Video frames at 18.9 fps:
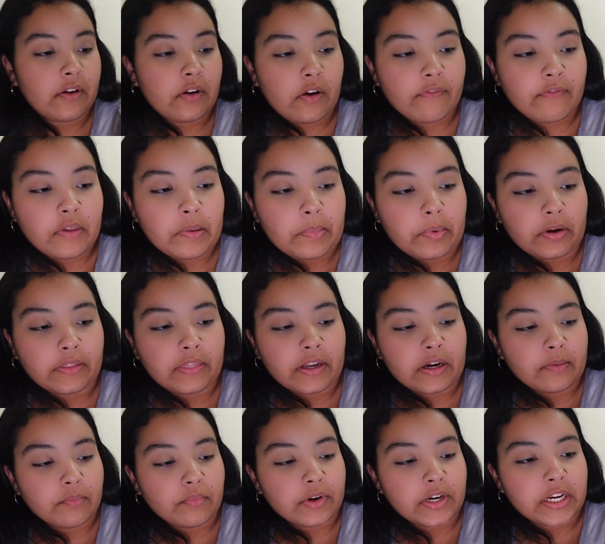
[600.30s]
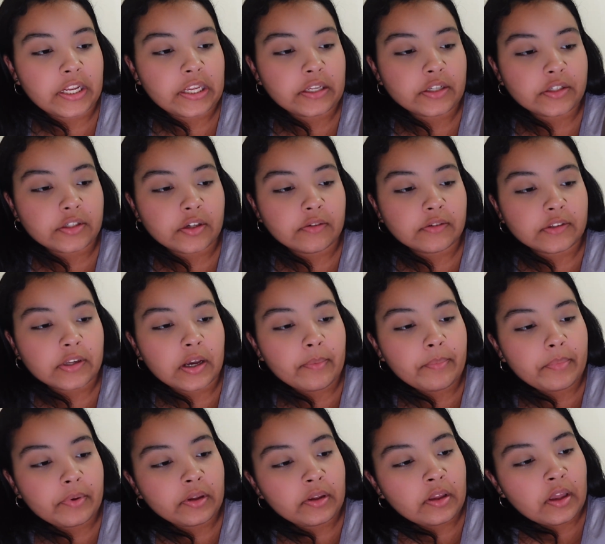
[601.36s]
of the book that I'm reading shows
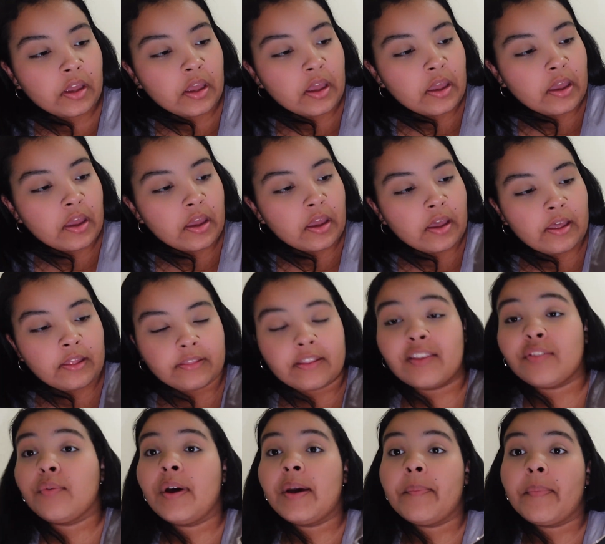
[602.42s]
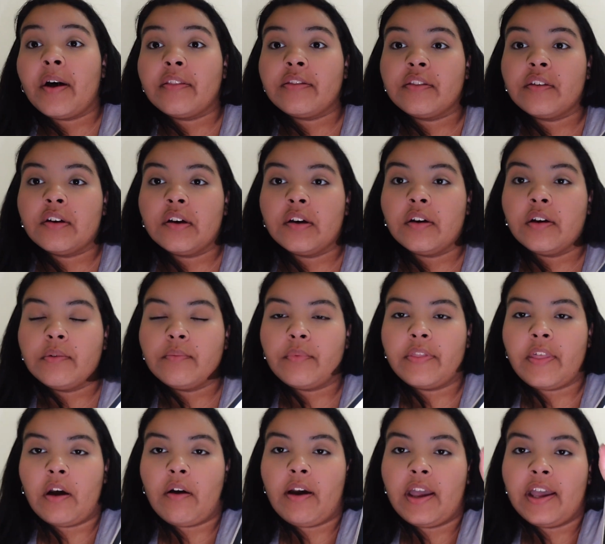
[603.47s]
up. That's why I bought the
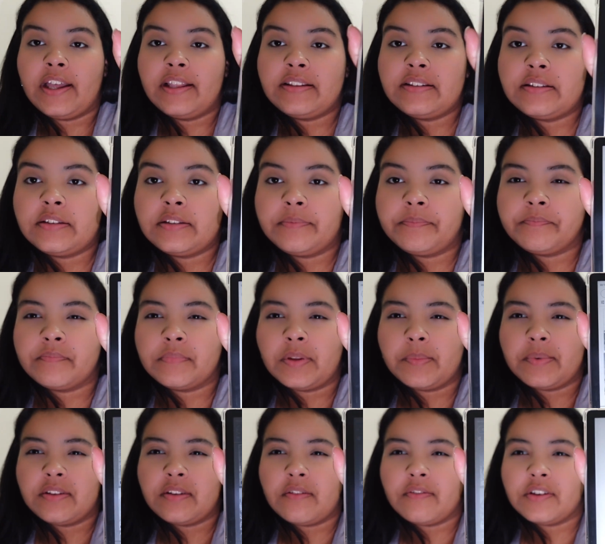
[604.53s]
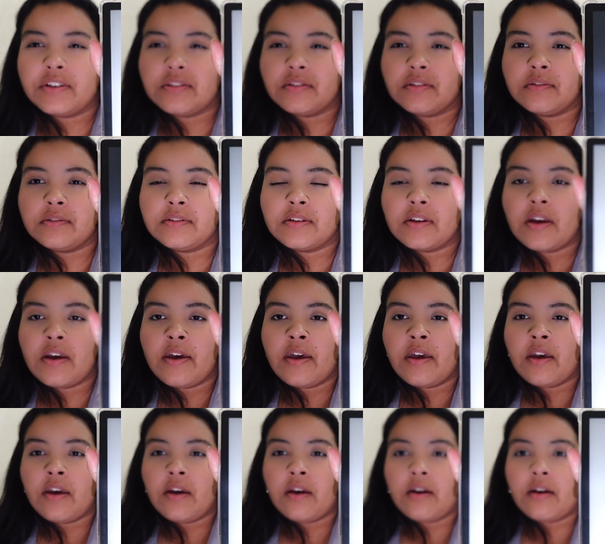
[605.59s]
without ads. Let me see if it shows
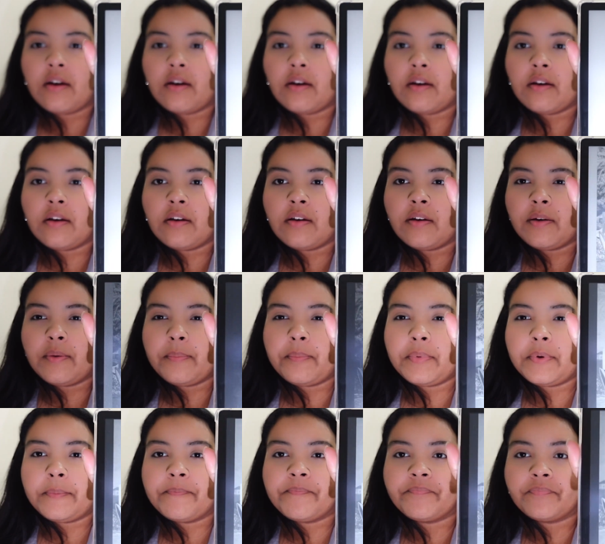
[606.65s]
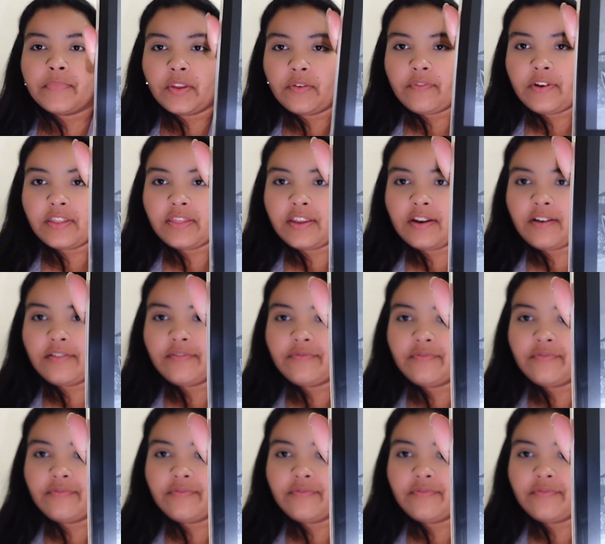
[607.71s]
up right there.